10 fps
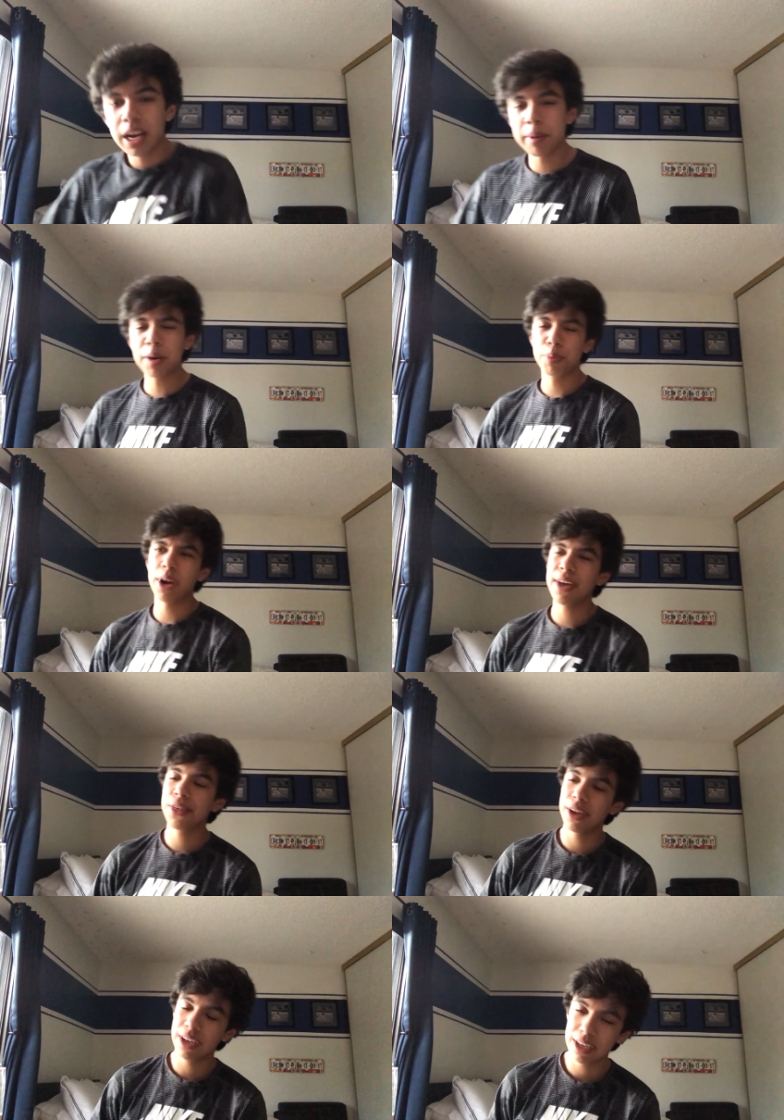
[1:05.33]
that I'm out of
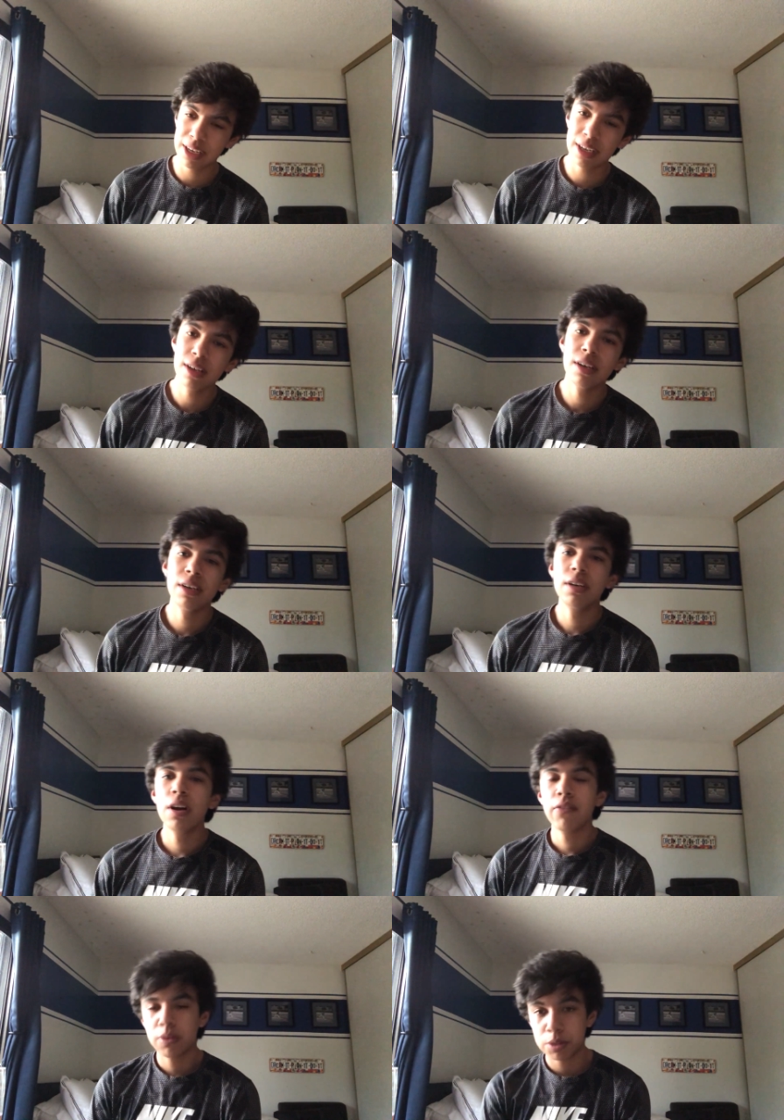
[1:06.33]
breath
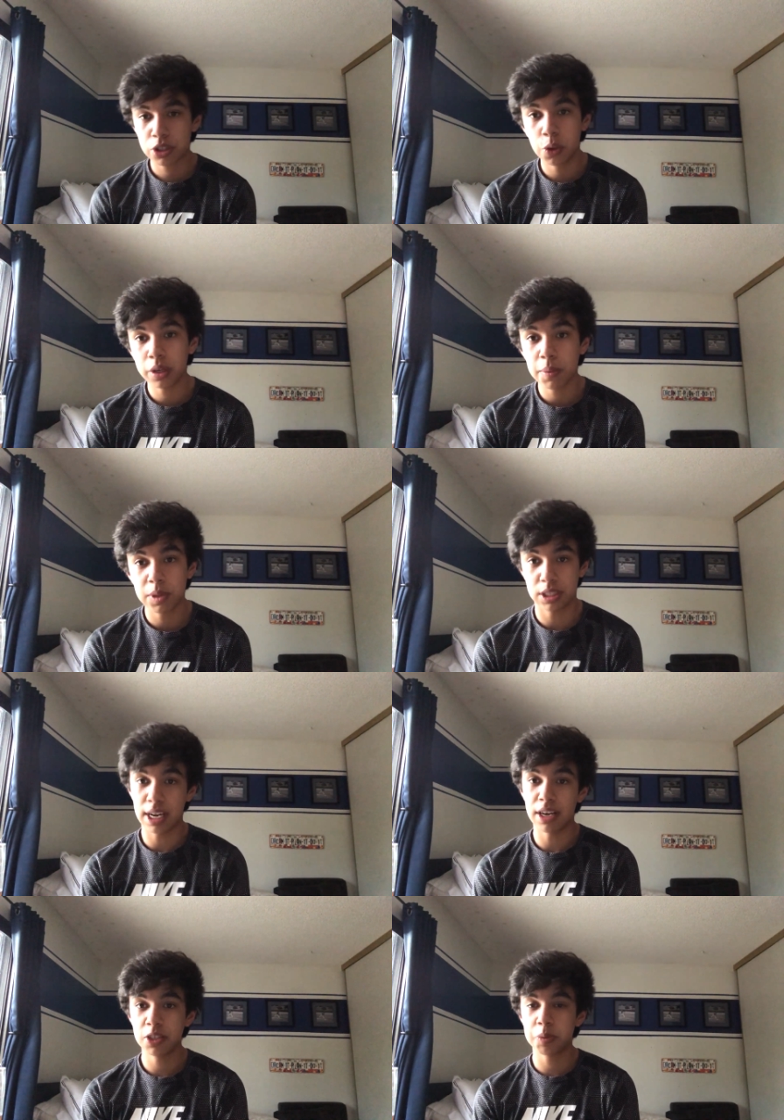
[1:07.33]
from just going up the
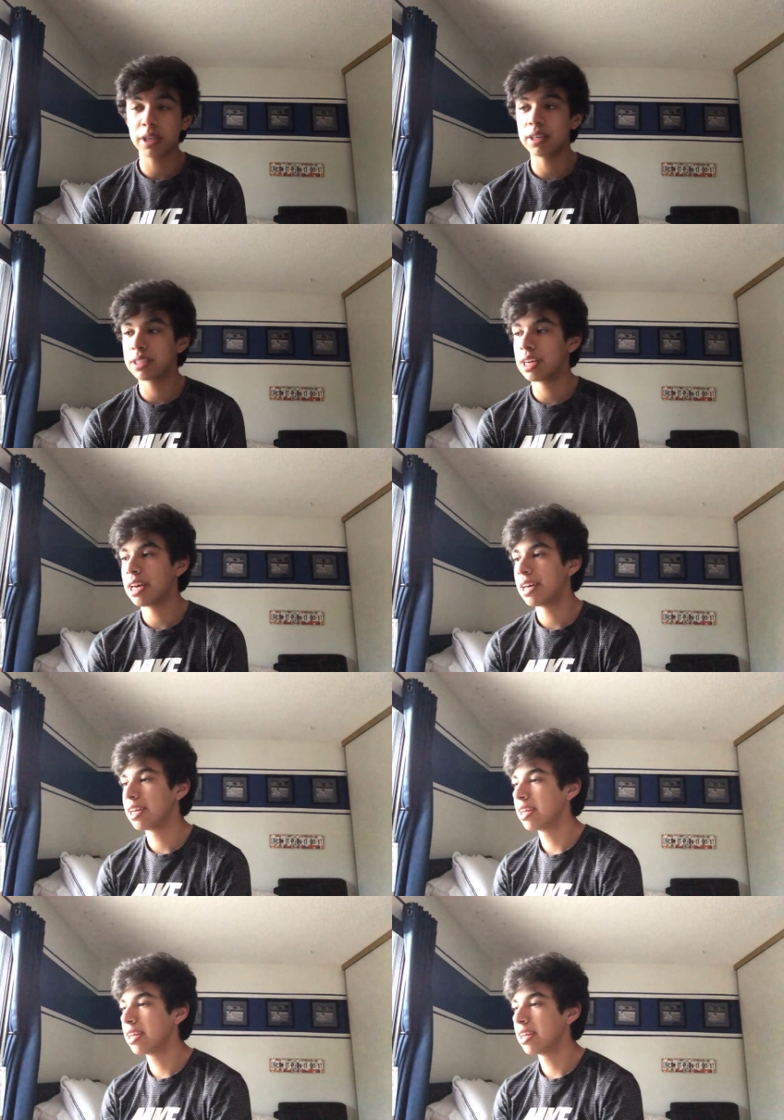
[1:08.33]
stairs? Because